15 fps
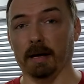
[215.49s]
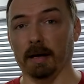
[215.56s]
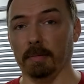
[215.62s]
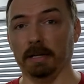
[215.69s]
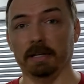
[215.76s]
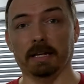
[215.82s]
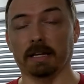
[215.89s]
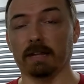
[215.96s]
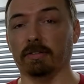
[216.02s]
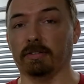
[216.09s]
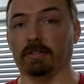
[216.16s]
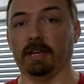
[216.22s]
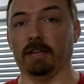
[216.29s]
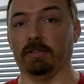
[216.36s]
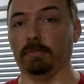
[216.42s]
I mean, they can
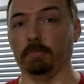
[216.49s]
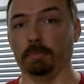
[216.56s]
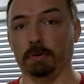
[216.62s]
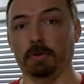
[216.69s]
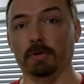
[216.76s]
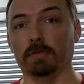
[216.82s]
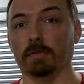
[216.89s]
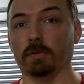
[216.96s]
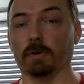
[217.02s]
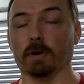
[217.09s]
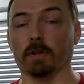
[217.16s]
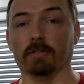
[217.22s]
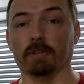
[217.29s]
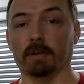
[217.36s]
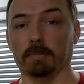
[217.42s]
sketch beautiful
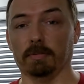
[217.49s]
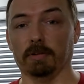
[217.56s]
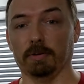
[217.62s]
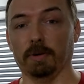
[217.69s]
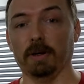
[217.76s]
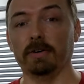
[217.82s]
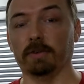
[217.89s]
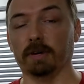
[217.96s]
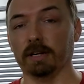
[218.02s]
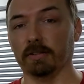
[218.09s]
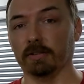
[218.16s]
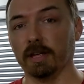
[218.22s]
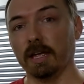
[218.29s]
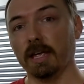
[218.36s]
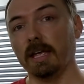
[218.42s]
concepts and
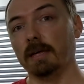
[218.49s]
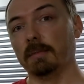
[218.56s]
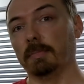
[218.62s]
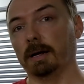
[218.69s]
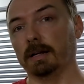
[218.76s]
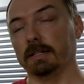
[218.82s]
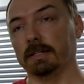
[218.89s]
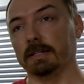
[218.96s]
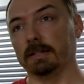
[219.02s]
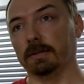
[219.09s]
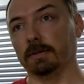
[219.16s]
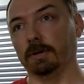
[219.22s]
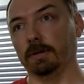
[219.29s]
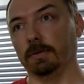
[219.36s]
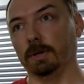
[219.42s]
renderings. But
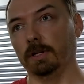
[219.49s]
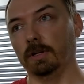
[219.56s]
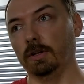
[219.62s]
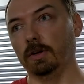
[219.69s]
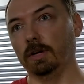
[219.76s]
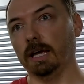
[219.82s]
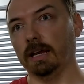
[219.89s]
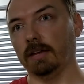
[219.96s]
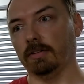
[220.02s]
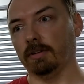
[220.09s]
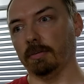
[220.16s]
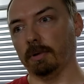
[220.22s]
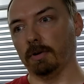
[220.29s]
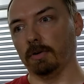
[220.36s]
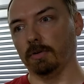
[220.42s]
when you look at it,
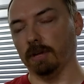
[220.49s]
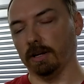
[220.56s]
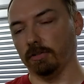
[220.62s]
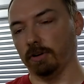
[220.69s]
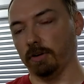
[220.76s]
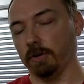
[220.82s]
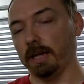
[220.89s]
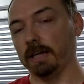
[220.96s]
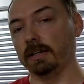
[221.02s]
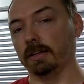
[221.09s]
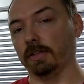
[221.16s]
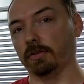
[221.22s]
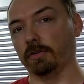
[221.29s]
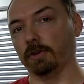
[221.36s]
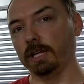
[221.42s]
someone who's actually creating a
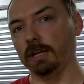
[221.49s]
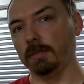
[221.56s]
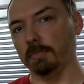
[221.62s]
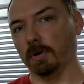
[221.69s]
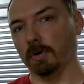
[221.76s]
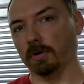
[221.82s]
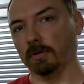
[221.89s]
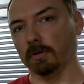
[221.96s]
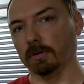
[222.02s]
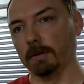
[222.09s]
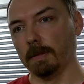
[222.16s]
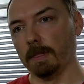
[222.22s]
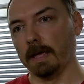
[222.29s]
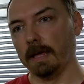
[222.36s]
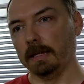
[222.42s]
3D model,
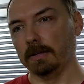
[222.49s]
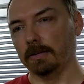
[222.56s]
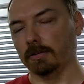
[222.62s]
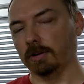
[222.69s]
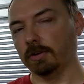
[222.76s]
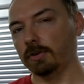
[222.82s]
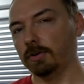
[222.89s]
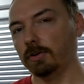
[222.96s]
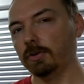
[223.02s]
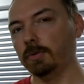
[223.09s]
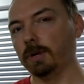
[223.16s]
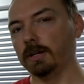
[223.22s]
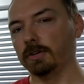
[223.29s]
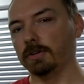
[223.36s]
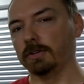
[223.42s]
there's a good
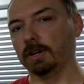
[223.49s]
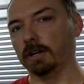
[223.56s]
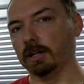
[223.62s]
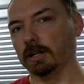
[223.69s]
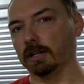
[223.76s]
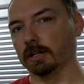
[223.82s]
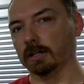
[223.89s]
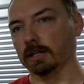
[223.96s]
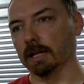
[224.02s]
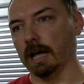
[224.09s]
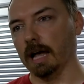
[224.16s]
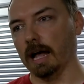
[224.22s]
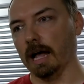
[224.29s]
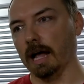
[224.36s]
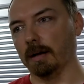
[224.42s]
way to tell
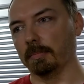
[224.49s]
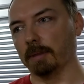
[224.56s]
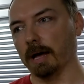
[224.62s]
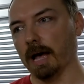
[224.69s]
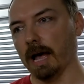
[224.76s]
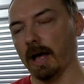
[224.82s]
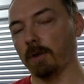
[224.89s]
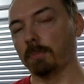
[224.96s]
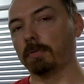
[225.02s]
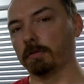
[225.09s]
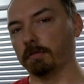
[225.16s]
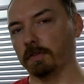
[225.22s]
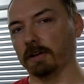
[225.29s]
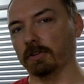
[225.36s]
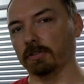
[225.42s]
how
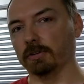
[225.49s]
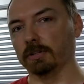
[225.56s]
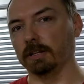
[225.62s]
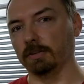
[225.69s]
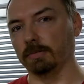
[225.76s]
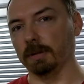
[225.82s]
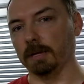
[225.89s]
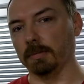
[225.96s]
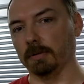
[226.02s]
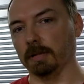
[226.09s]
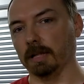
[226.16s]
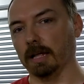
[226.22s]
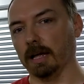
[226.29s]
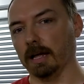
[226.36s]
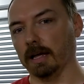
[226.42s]
professional these people
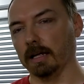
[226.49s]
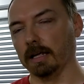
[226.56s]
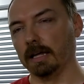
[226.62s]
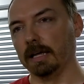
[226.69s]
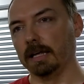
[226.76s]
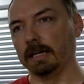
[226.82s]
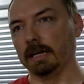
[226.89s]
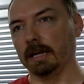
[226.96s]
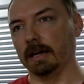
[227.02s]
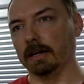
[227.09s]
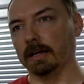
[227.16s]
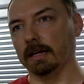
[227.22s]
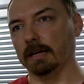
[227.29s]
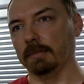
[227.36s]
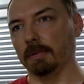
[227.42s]
are.
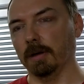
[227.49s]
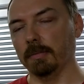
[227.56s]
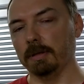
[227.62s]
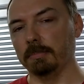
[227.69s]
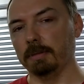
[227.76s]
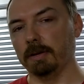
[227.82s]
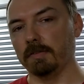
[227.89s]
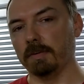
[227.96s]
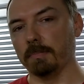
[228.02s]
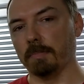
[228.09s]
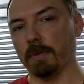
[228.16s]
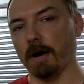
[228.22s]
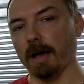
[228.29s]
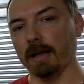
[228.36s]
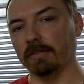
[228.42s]
Now, it might be a bit of a
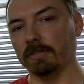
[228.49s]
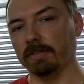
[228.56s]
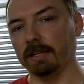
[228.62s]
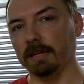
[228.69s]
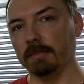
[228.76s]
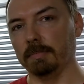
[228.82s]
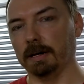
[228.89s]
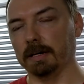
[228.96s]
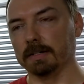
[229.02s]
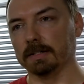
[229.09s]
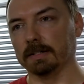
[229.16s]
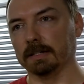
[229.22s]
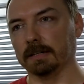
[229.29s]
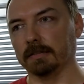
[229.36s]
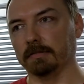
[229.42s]
biased thing, but
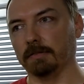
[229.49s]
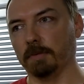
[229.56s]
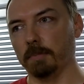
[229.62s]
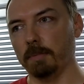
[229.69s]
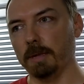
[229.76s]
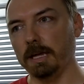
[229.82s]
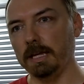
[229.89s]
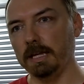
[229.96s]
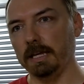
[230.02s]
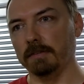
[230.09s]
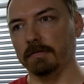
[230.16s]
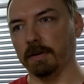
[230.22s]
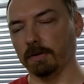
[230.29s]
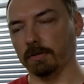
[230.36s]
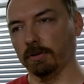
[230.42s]
for me,
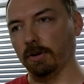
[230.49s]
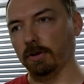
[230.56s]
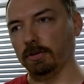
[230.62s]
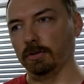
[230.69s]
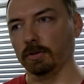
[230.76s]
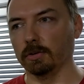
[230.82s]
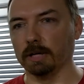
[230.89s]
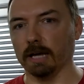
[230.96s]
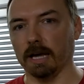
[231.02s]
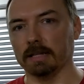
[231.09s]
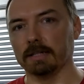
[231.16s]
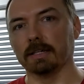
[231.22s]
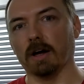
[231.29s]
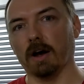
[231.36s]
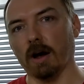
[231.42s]
if I was going to look
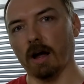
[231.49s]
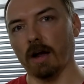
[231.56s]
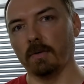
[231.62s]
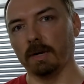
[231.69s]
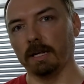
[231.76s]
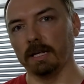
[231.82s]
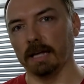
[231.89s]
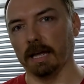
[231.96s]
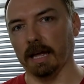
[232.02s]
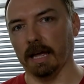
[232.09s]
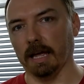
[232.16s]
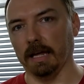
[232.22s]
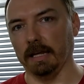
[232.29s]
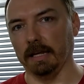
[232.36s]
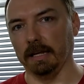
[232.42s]
at hiring
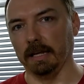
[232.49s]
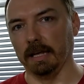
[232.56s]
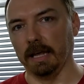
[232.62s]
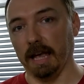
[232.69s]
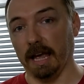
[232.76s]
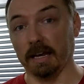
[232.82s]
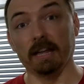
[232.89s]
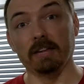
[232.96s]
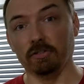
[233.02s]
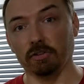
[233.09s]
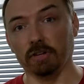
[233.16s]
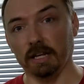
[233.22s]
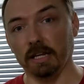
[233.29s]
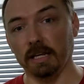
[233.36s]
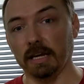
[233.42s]
an
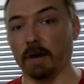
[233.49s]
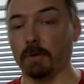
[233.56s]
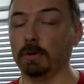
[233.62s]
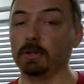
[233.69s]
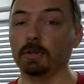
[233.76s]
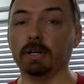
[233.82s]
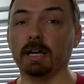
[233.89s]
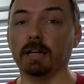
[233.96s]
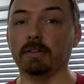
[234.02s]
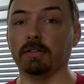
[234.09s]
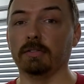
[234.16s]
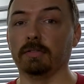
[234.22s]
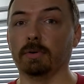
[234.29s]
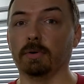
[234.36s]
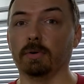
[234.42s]
engineer, I would look at
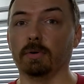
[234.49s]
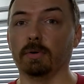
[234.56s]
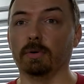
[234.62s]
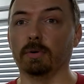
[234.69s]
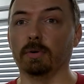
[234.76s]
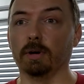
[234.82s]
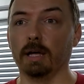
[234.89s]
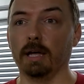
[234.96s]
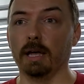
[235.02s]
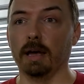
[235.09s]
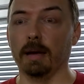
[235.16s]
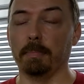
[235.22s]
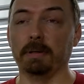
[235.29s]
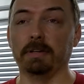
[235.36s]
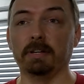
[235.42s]
for
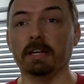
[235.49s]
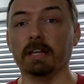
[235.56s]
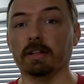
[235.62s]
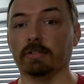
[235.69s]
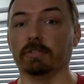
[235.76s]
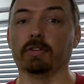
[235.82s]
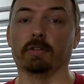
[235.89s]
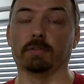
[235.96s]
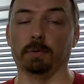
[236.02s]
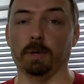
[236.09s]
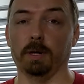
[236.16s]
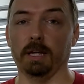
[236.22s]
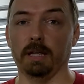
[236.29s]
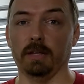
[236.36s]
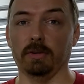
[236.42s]
a particular
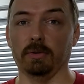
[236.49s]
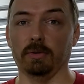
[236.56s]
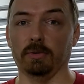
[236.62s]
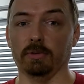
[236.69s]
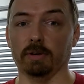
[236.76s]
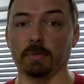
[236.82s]
software they use.